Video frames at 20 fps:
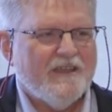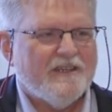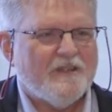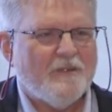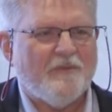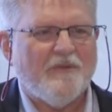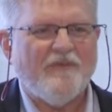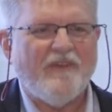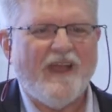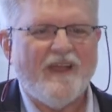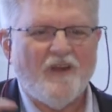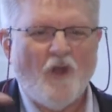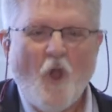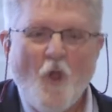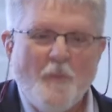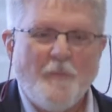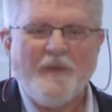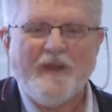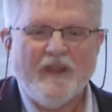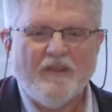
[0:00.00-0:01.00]
to provide
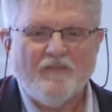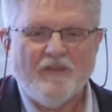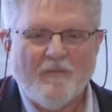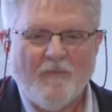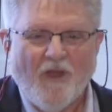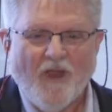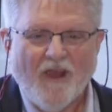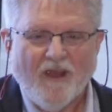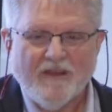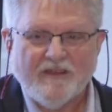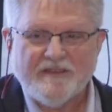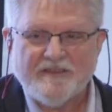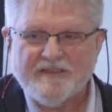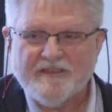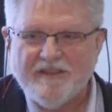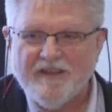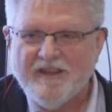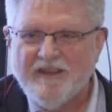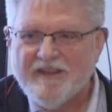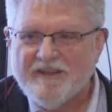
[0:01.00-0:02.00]
opening remarks